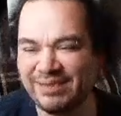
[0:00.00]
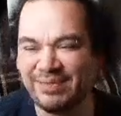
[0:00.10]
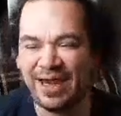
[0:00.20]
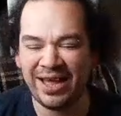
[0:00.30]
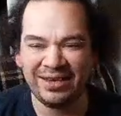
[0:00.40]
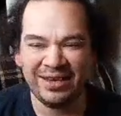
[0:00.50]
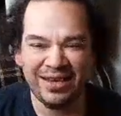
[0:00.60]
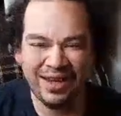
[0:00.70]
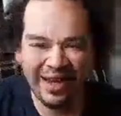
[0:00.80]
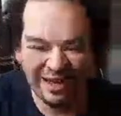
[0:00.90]
man,
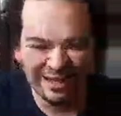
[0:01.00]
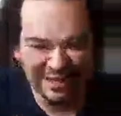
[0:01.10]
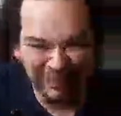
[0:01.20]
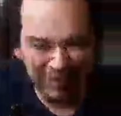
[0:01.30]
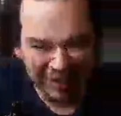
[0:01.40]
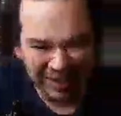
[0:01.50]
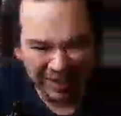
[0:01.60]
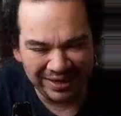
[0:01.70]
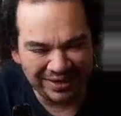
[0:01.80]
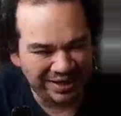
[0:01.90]
it's as fucking
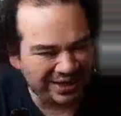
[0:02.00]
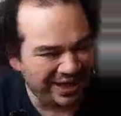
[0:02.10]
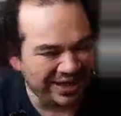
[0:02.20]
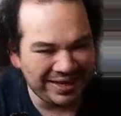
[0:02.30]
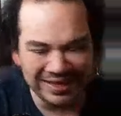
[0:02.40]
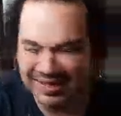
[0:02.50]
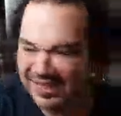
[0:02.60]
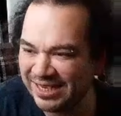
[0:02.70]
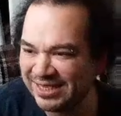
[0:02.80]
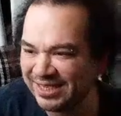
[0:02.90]

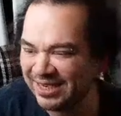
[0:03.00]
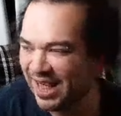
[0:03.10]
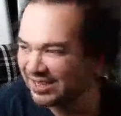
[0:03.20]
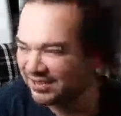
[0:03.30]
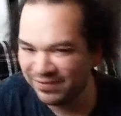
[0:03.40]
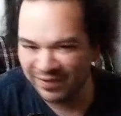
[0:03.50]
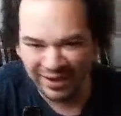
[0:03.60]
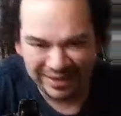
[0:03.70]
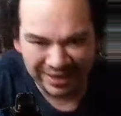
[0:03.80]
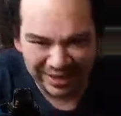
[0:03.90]
inconsistent as a
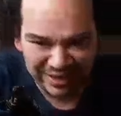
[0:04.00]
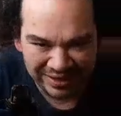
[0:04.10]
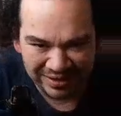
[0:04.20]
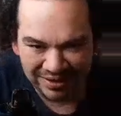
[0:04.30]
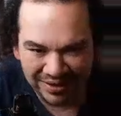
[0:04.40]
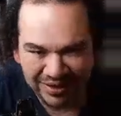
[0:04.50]
fucking